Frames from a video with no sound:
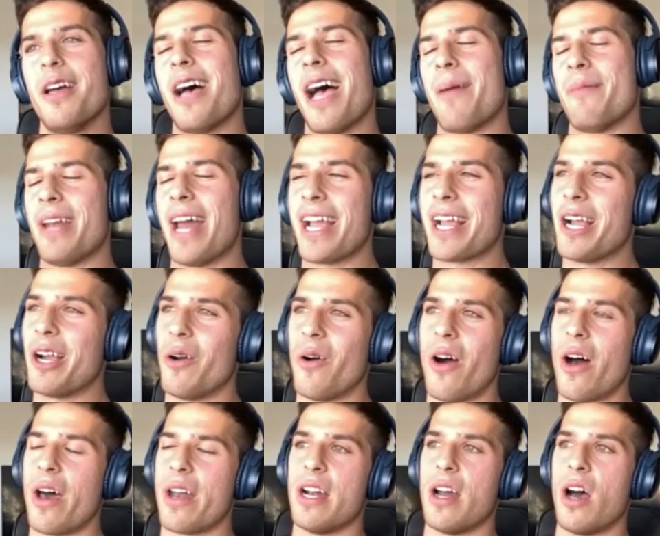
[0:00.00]
I mean, I can go
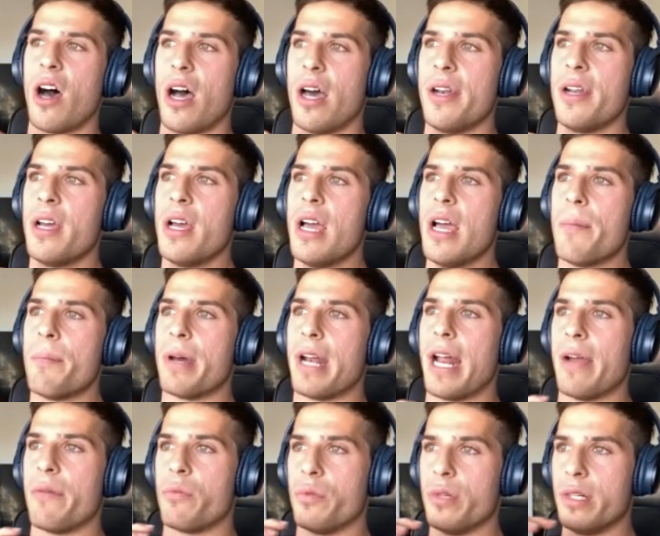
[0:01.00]
on, but
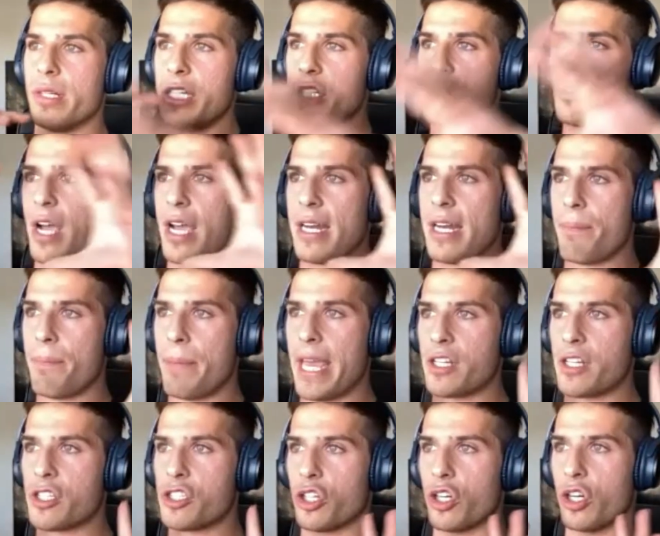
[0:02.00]
I'm really trying to
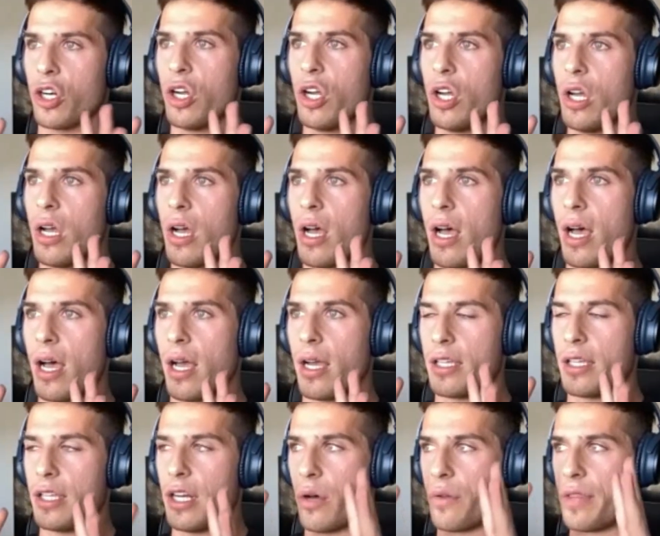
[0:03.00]
picture,
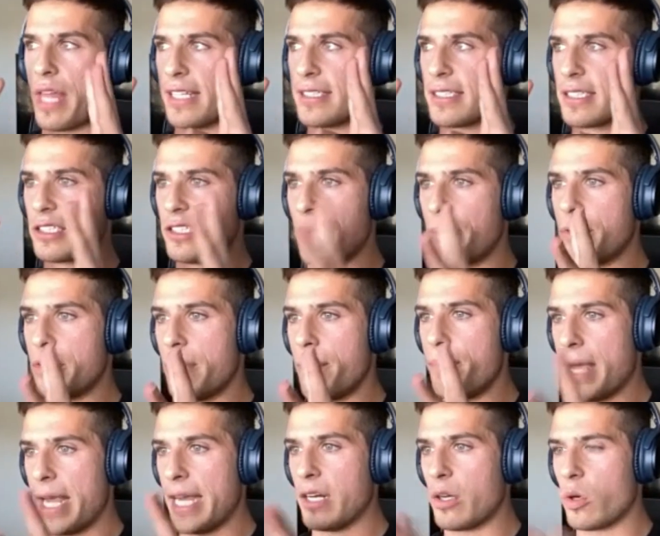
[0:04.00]
that's some of the
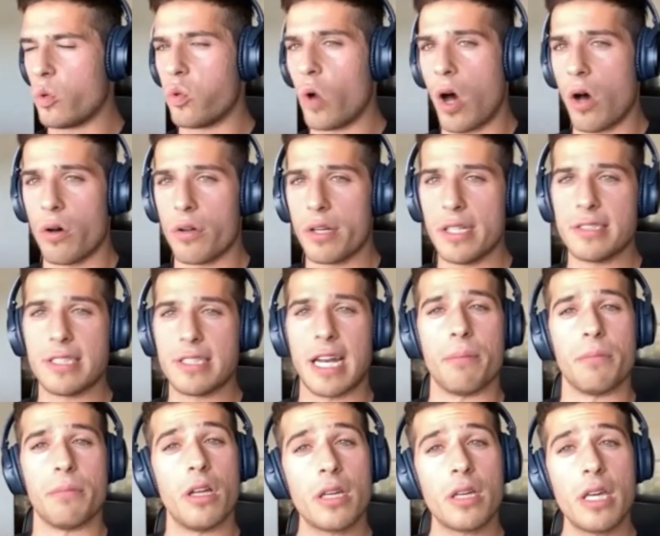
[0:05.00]
main qualities that
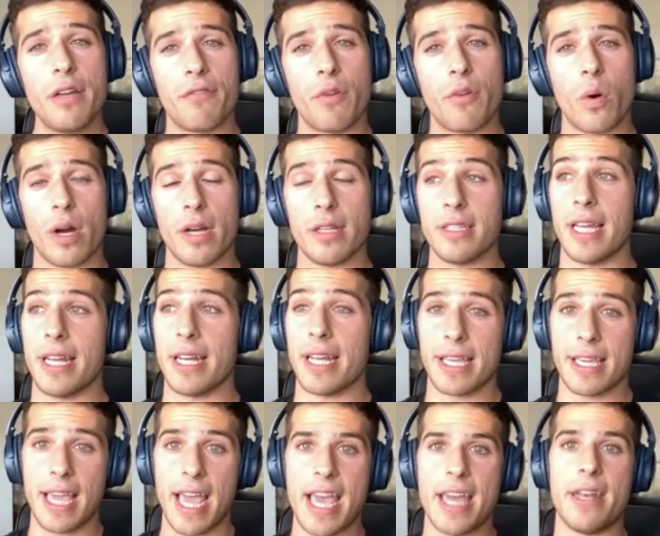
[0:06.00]
I'm looking for. And then
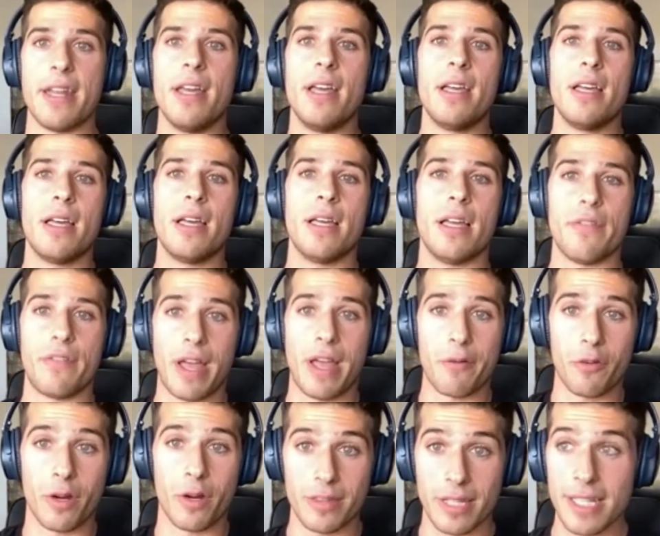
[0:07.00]
again, if
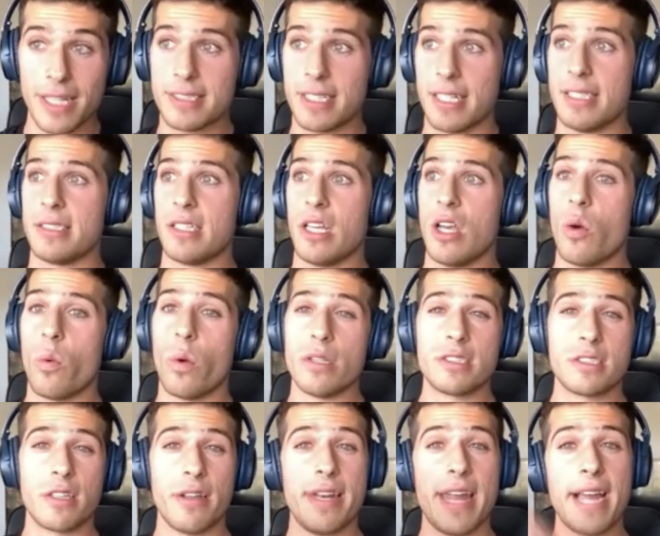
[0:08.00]
everyone listens, what's
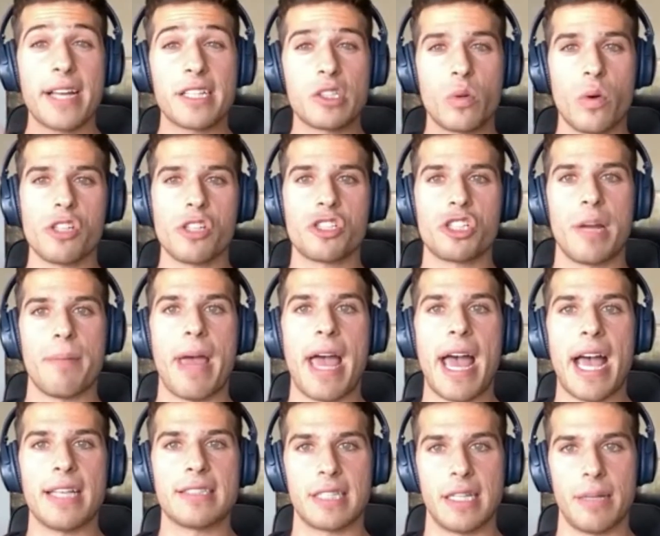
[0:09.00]
the next question I'm
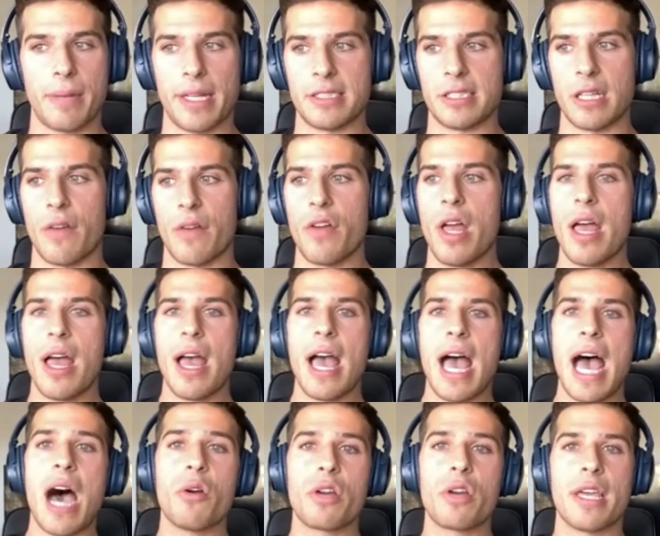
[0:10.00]
asking myself?
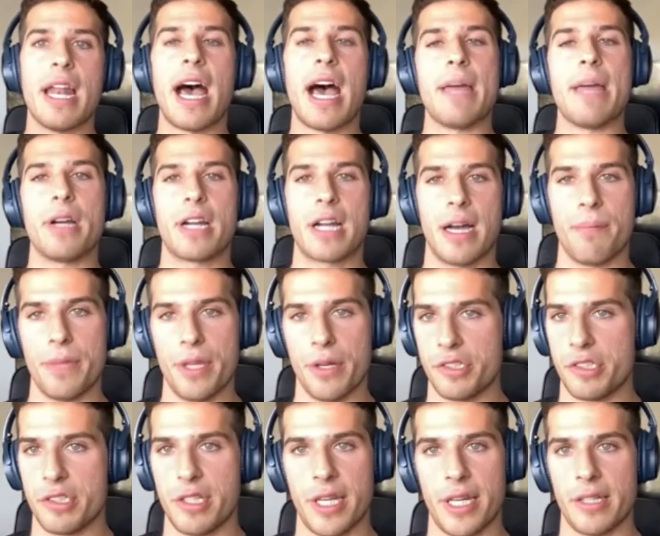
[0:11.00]
How can I become
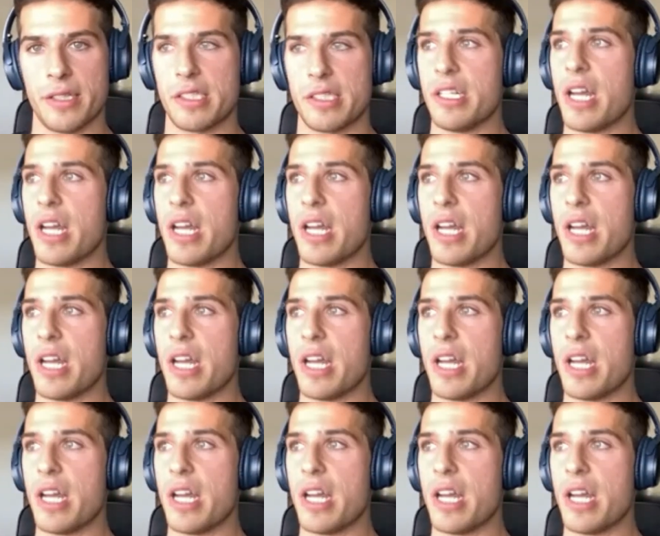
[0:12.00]
those things?